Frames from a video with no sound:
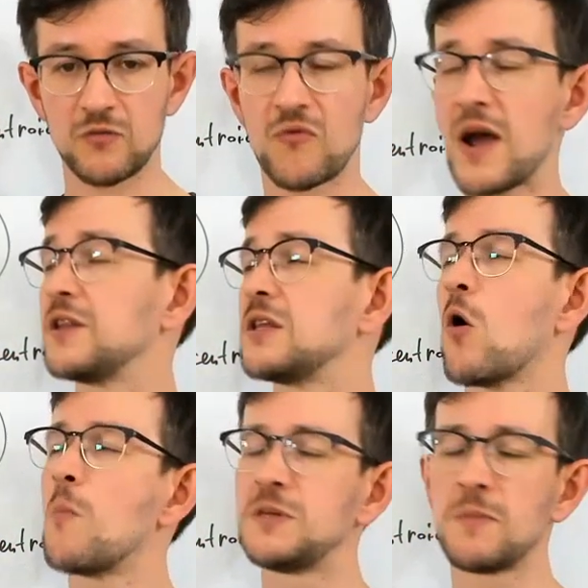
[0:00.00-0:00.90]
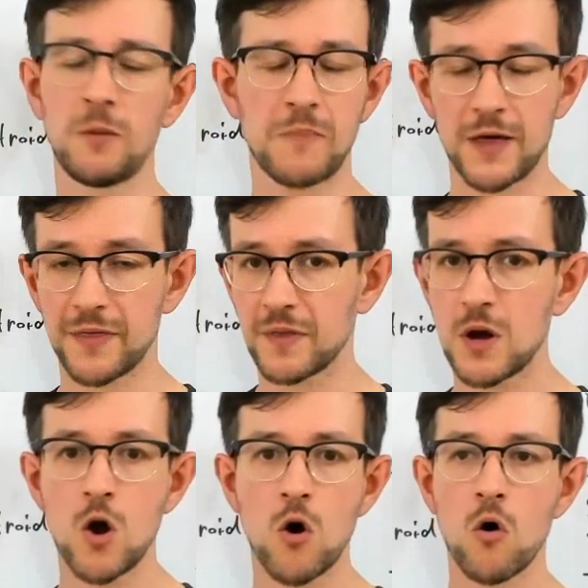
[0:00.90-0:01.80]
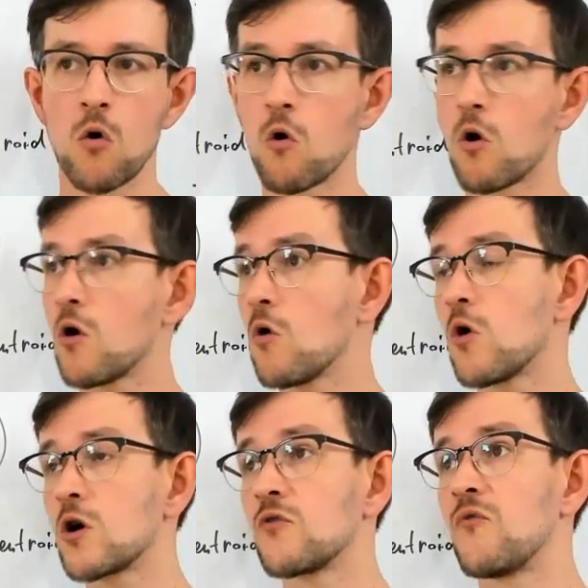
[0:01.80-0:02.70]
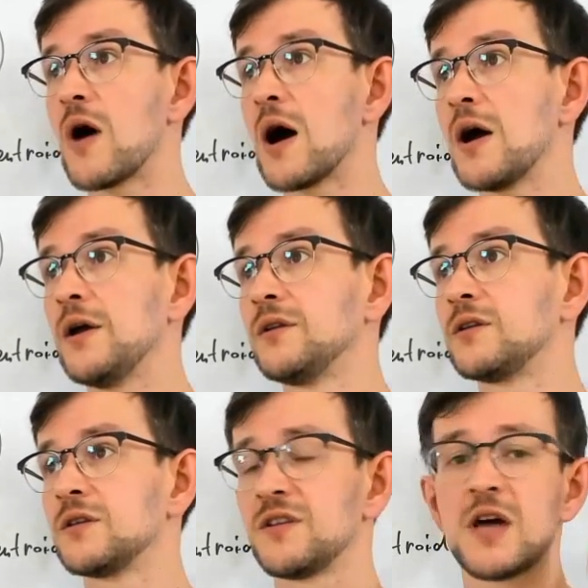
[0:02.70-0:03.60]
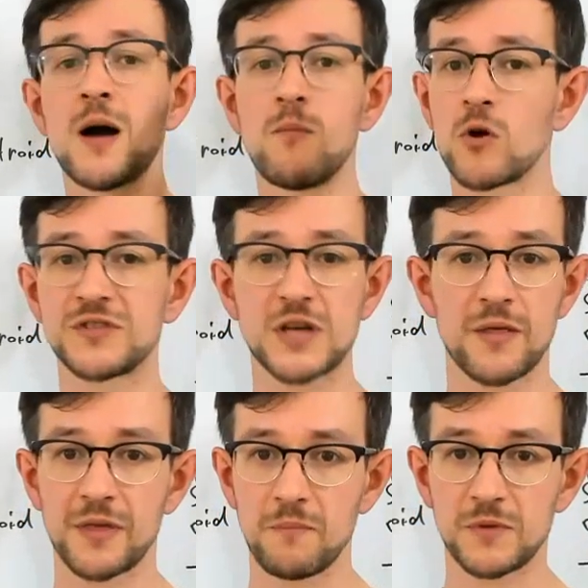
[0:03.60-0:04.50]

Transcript: Find the optimal path, or find the number of some